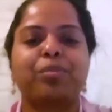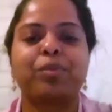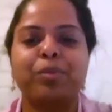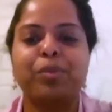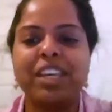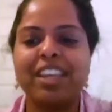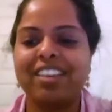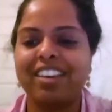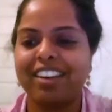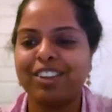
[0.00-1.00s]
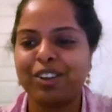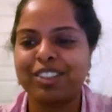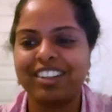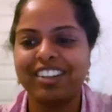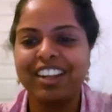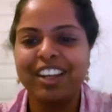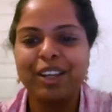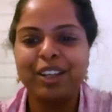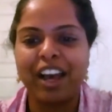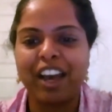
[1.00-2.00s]
being a doctor
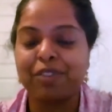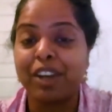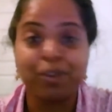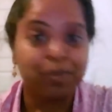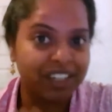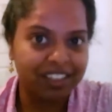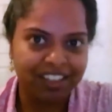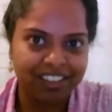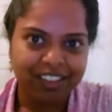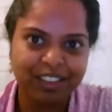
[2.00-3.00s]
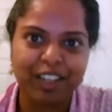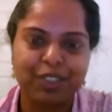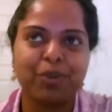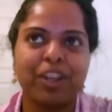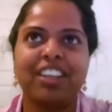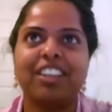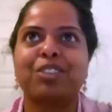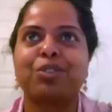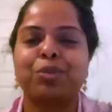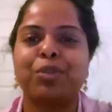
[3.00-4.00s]
i have never meditated that's very
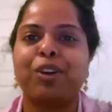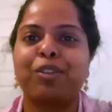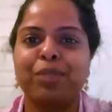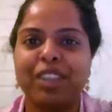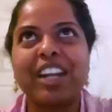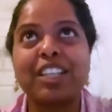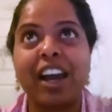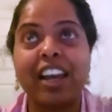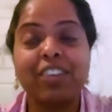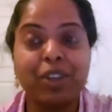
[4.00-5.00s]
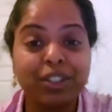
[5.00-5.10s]
stupid of me i wanted